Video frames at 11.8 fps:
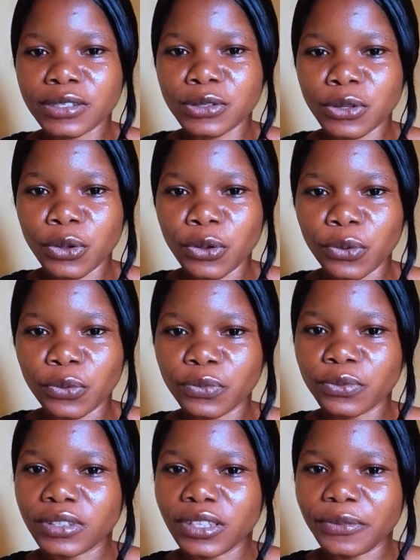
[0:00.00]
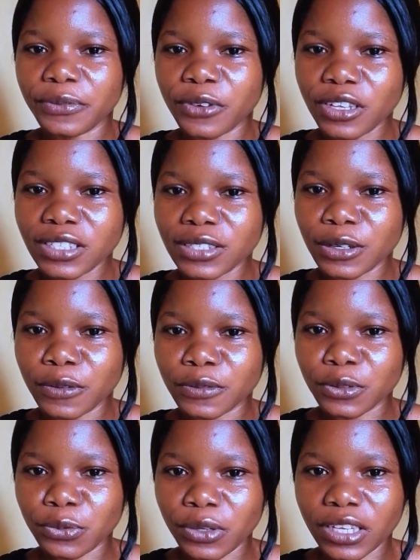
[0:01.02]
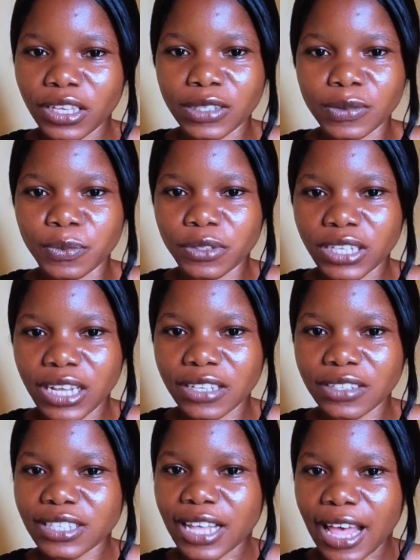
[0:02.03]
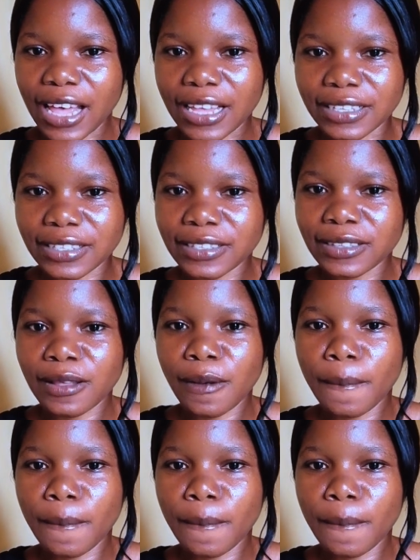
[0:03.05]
So the first day of the week is pronounced as